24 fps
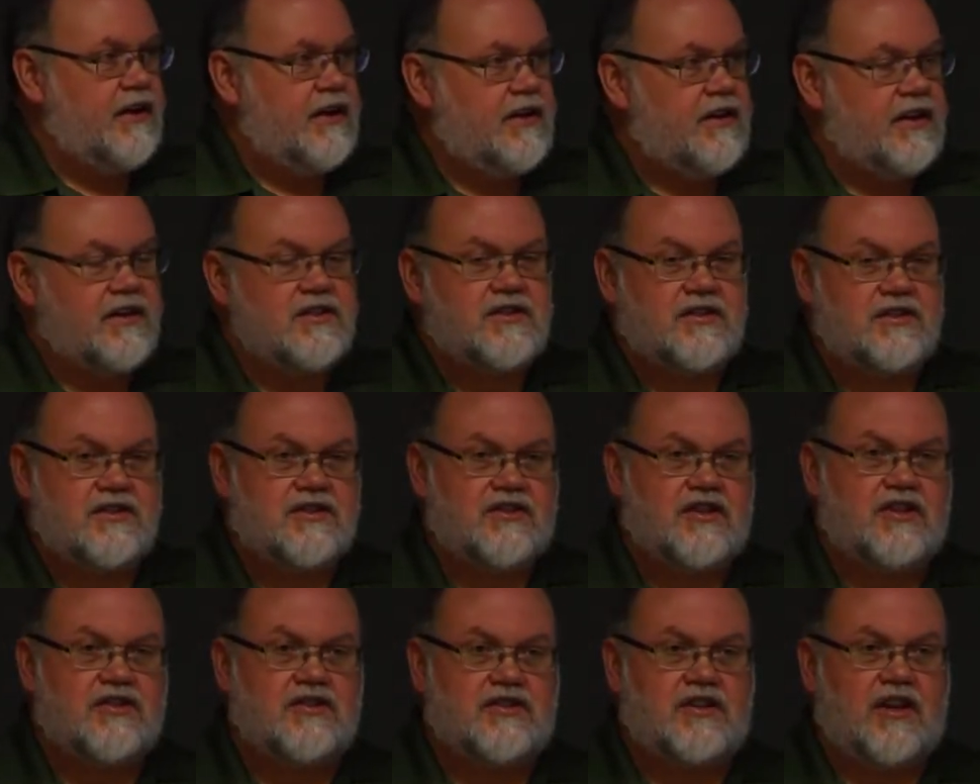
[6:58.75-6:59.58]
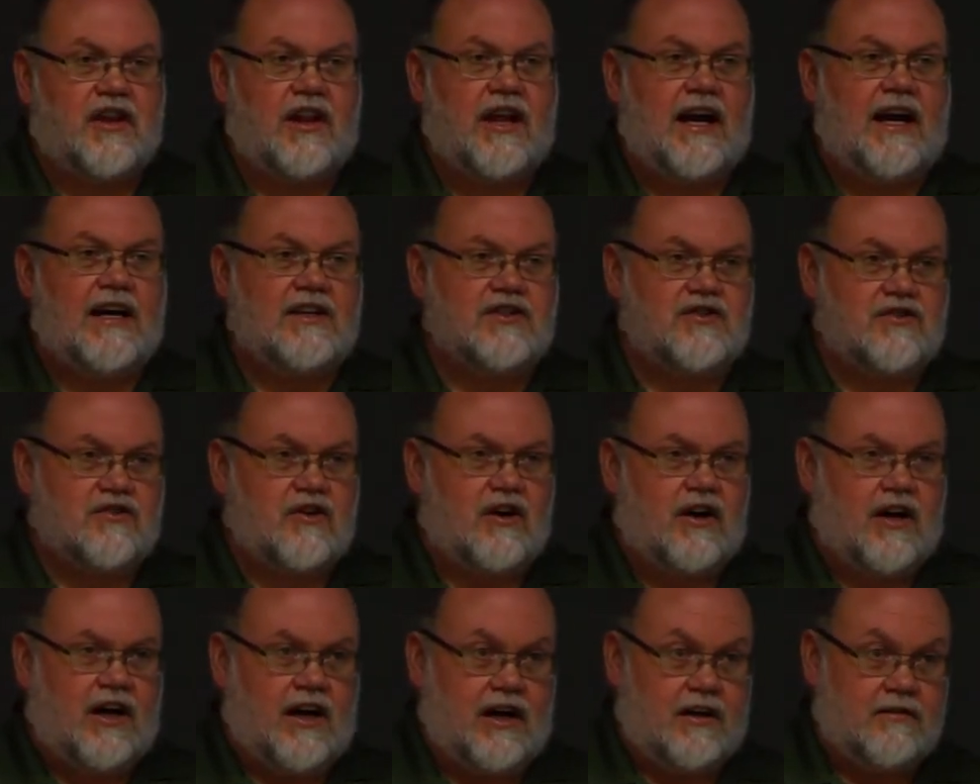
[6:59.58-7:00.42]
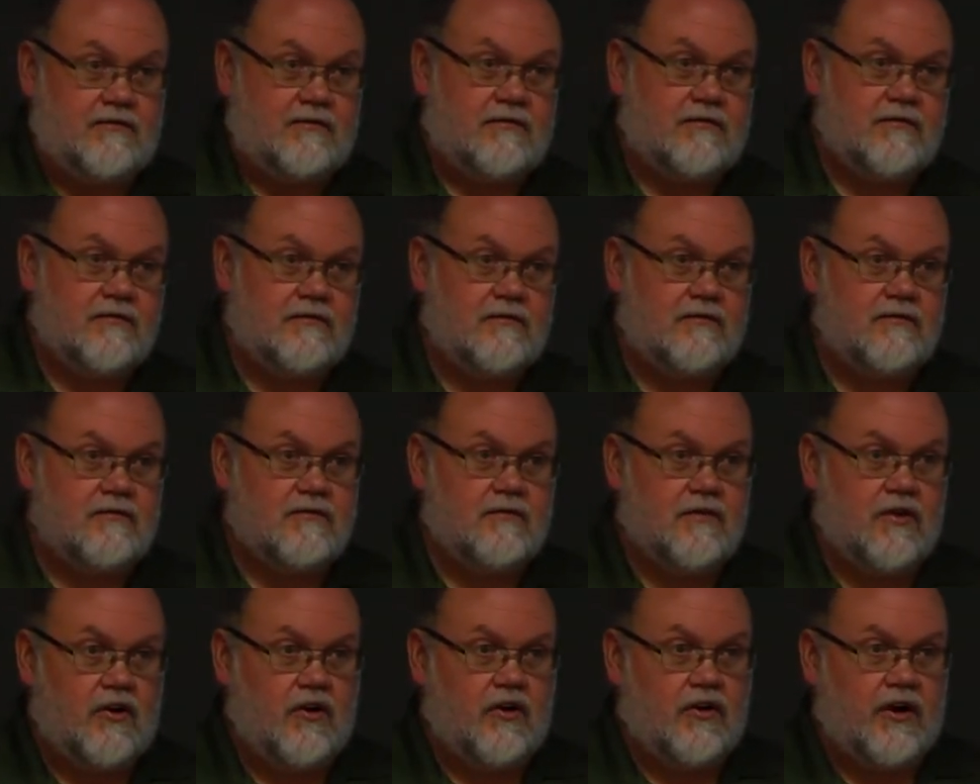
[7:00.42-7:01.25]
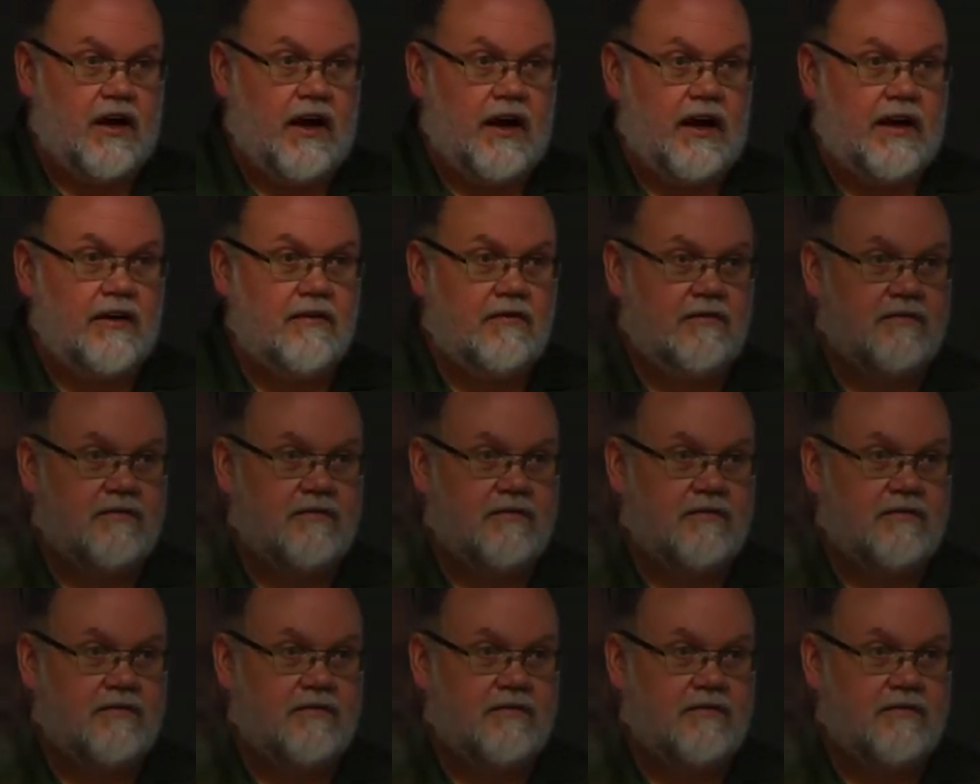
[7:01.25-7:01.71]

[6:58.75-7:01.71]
that this is just the last straw, okay?